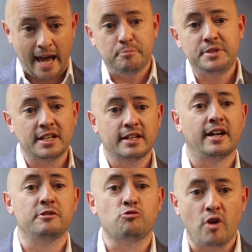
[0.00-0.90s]

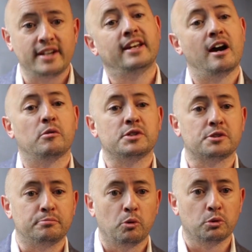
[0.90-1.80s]
MD&A right now is
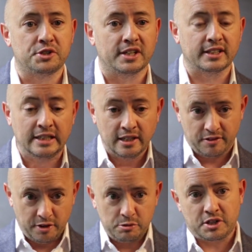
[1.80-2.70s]
supporting
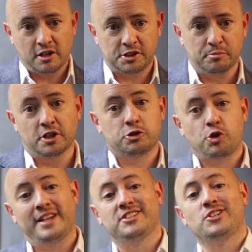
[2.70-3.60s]
those customers that
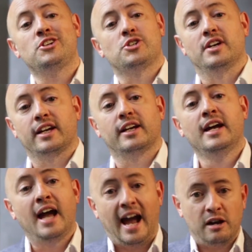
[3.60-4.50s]
are transitioning